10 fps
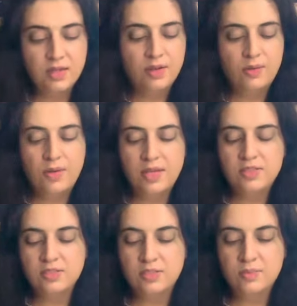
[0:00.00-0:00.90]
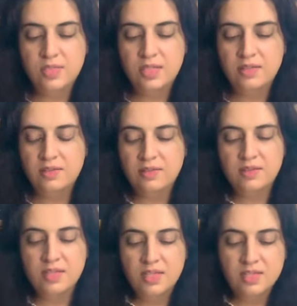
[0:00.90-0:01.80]
Okay, so let me get,
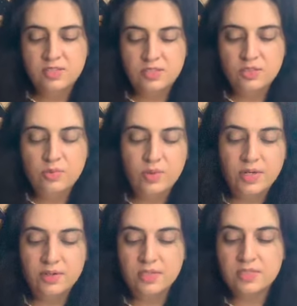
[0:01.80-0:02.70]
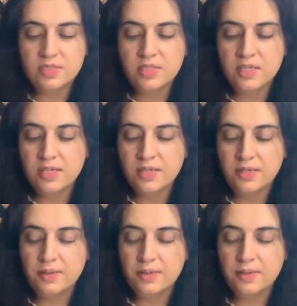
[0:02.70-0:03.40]
it's so weird. It's like